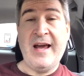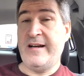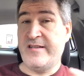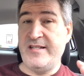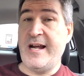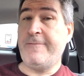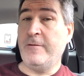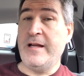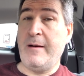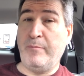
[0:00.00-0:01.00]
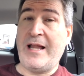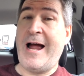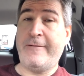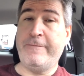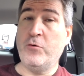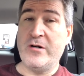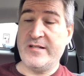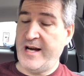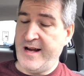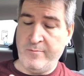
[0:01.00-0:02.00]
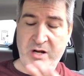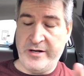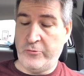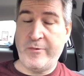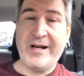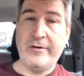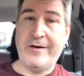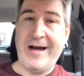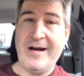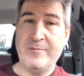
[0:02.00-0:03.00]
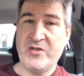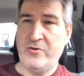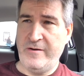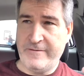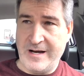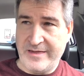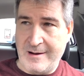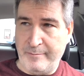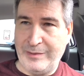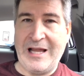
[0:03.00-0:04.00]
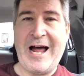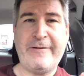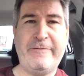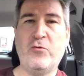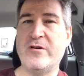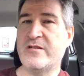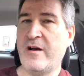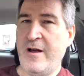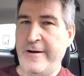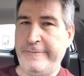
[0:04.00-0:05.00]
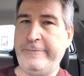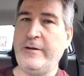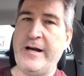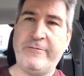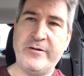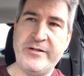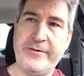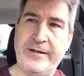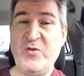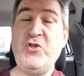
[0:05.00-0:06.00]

and it's definitely a Black Forest ham, not a regular ham, so you've got that Black Forest flavor to it.